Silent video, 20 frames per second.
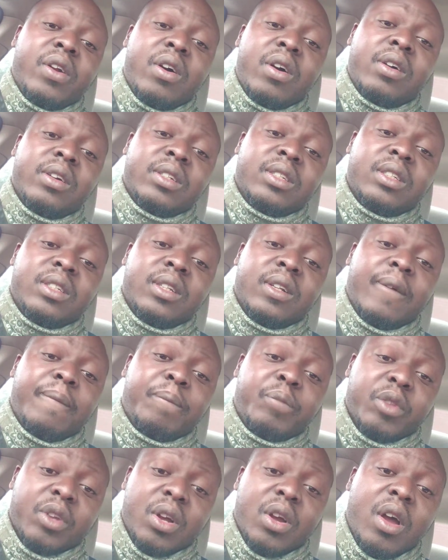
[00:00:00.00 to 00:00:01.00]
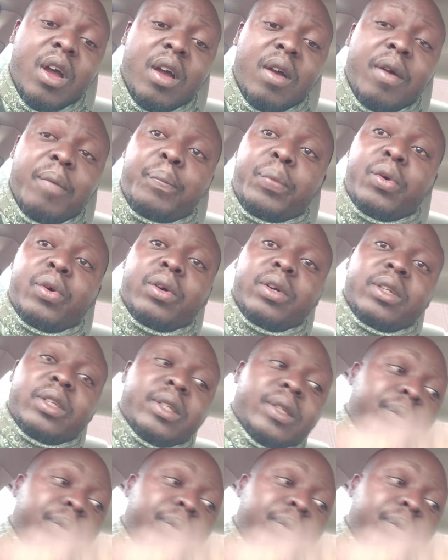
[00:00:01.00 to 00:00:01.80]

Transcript: aux port.